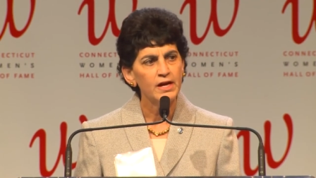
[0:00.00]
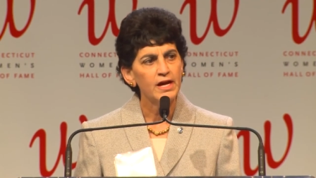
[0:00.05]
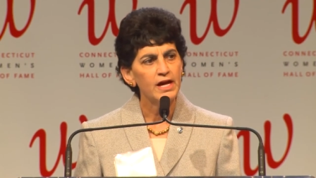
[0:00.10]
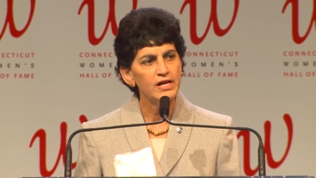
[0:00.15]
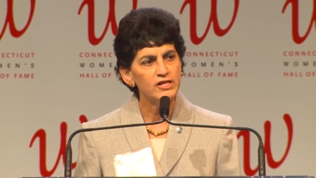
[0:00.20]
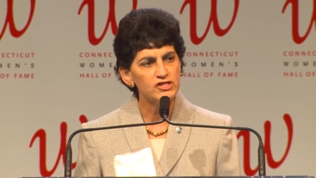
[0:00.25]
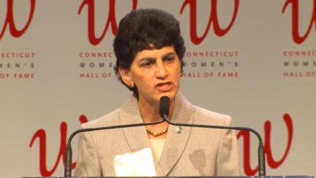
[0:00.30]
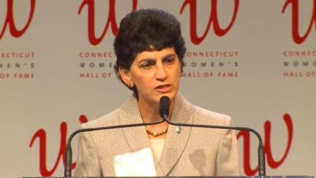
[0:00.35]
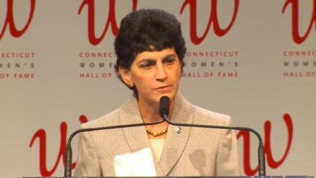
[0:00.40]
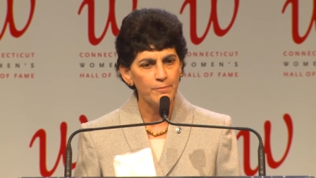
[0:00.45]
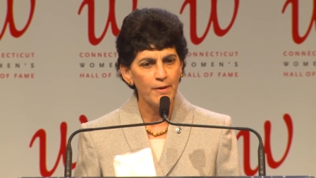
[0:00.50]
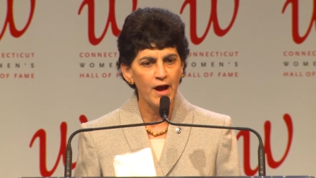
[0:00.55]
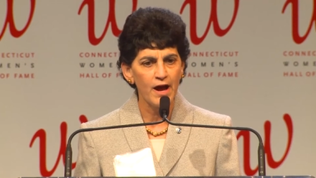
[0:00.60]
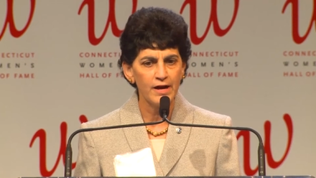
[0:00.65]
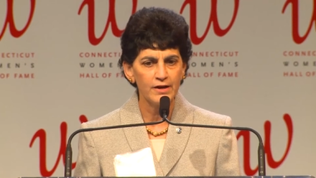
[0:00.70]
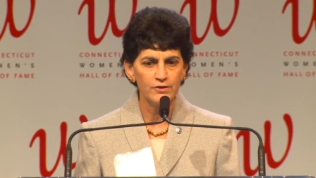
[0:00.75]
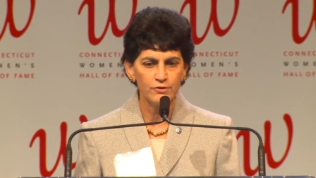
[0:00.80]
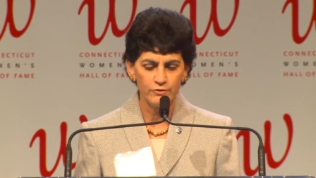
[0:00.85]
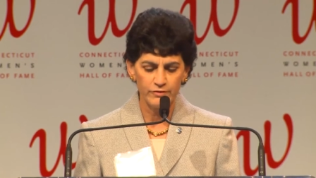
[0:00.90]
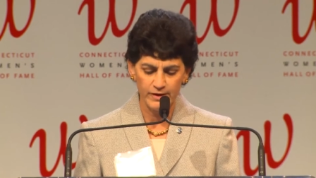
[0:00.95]

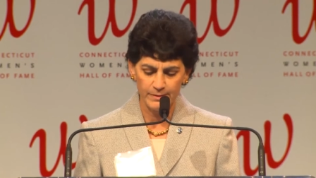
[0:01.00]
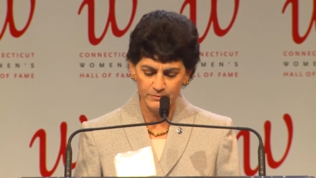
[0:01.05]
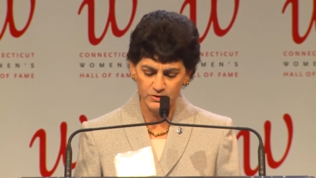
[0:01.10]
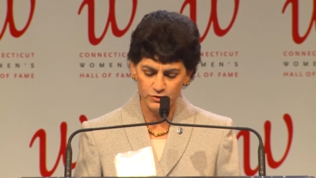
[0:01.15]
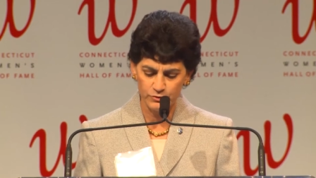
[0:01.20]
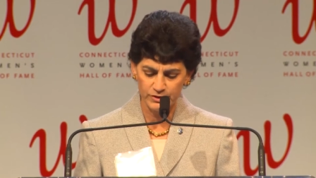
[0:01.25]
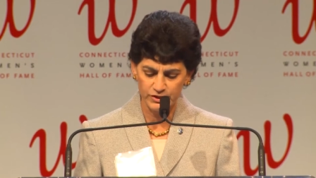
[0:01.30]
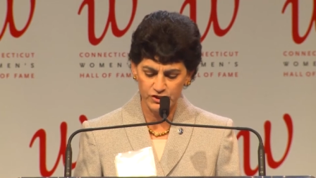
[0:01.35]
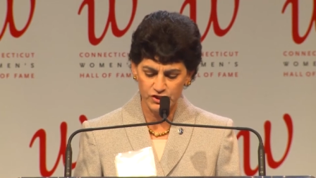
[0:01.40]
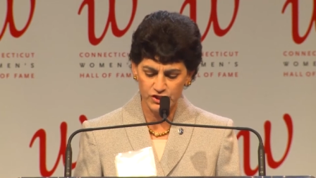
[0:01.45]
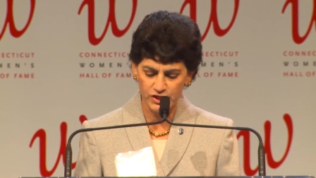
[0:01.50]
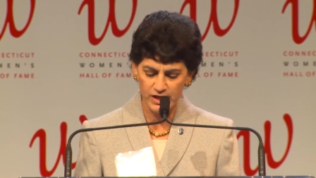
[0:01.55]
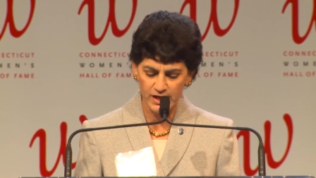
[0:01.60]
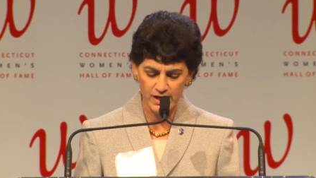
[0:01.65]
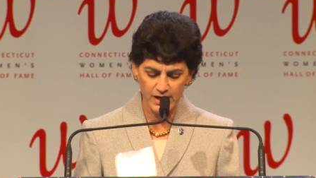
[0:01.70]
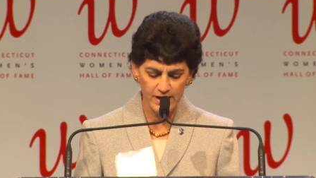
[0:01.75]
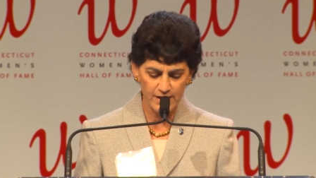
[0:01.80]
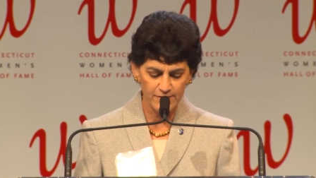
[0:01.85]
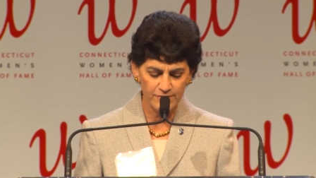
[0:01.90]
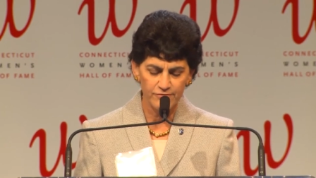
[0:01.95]
inspire them to
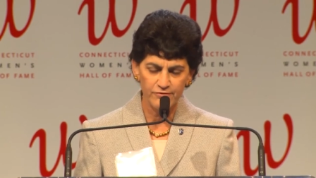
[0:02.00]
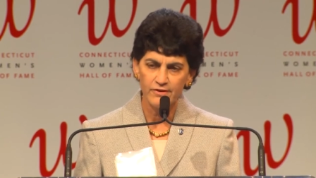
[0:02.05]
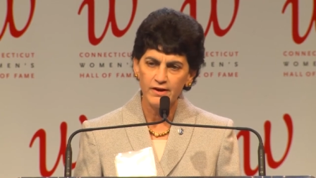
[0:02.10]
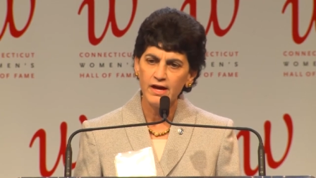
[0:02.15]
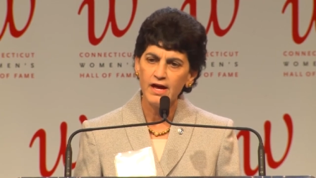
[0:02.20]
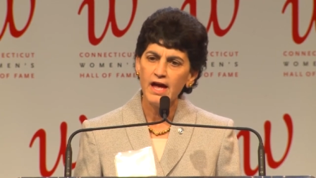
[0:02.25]
achieve,